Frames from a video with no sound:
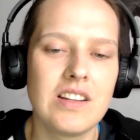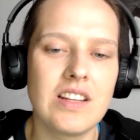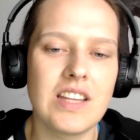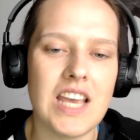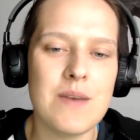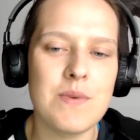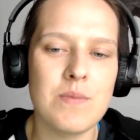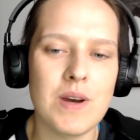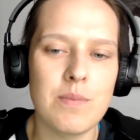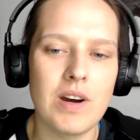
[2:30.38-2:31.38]
came in
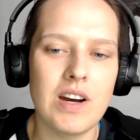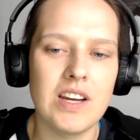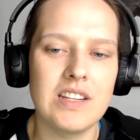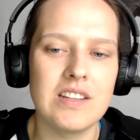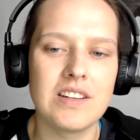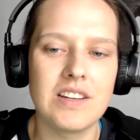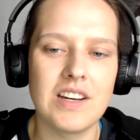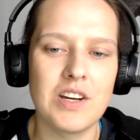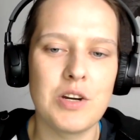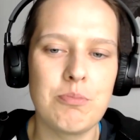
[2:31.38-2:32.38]
my mind.
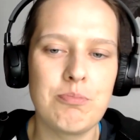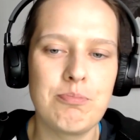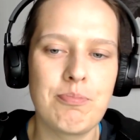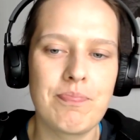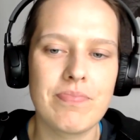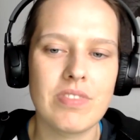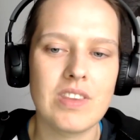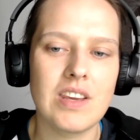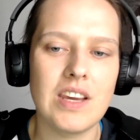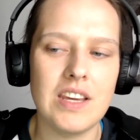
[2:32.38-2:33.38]

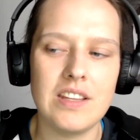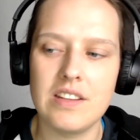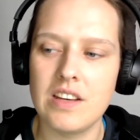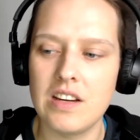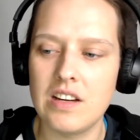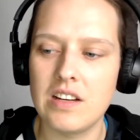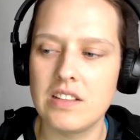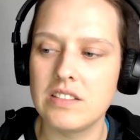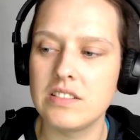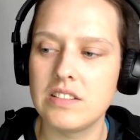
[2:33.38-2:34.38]
And
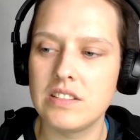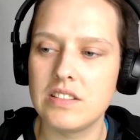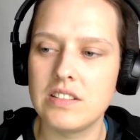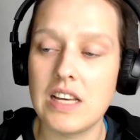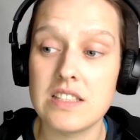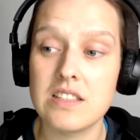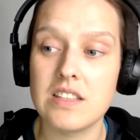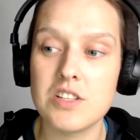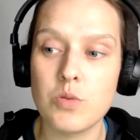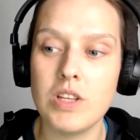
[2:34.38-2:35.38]

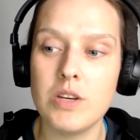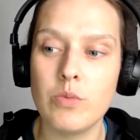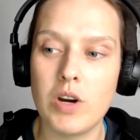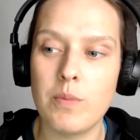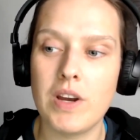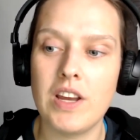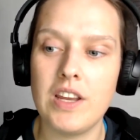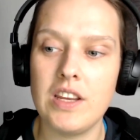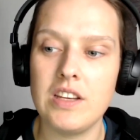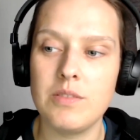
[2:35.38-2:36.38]
that's really where
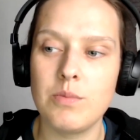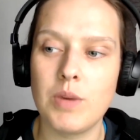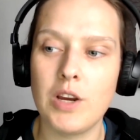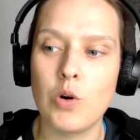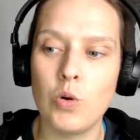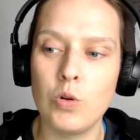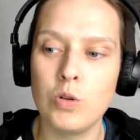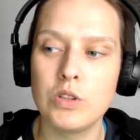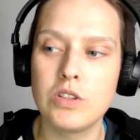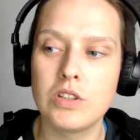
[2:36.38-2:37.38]
my
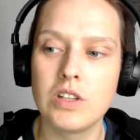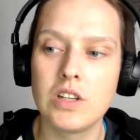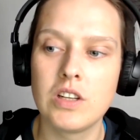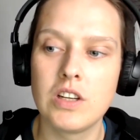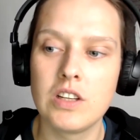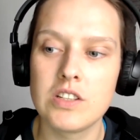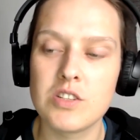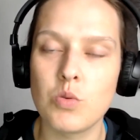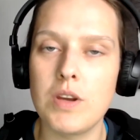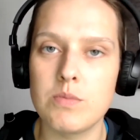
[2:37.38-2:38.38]
cold
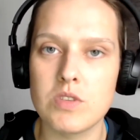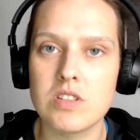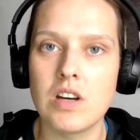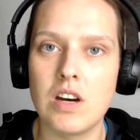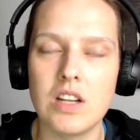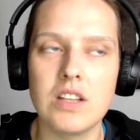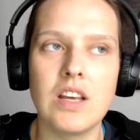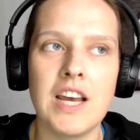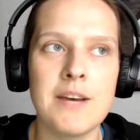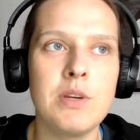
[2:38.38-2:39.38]
swim started.
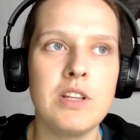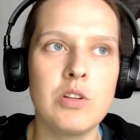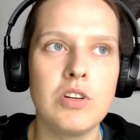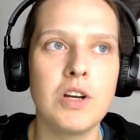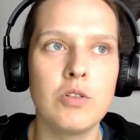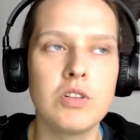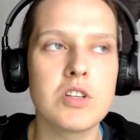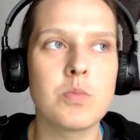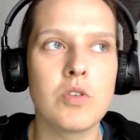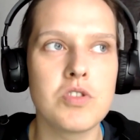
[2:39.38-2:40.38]
I have been doing cold
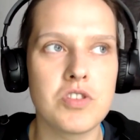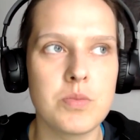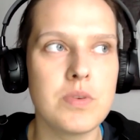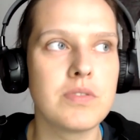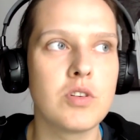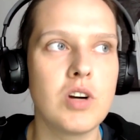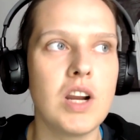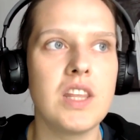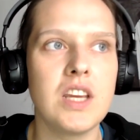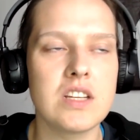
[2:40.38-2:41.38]
exposure before. I
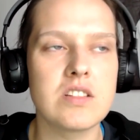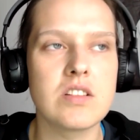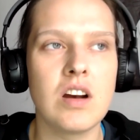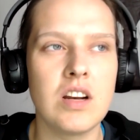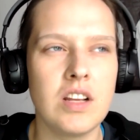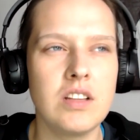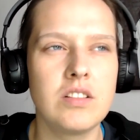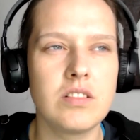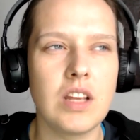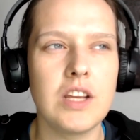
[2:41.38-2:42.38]
think I started
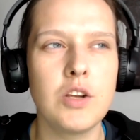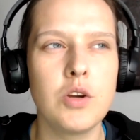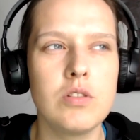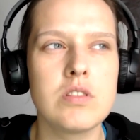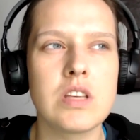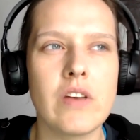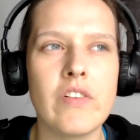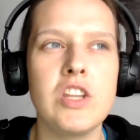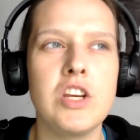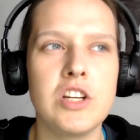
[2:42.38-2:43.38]
like good
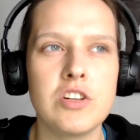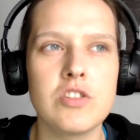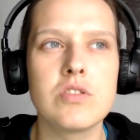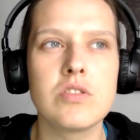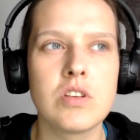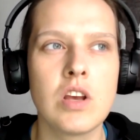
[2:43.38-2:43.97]
7 years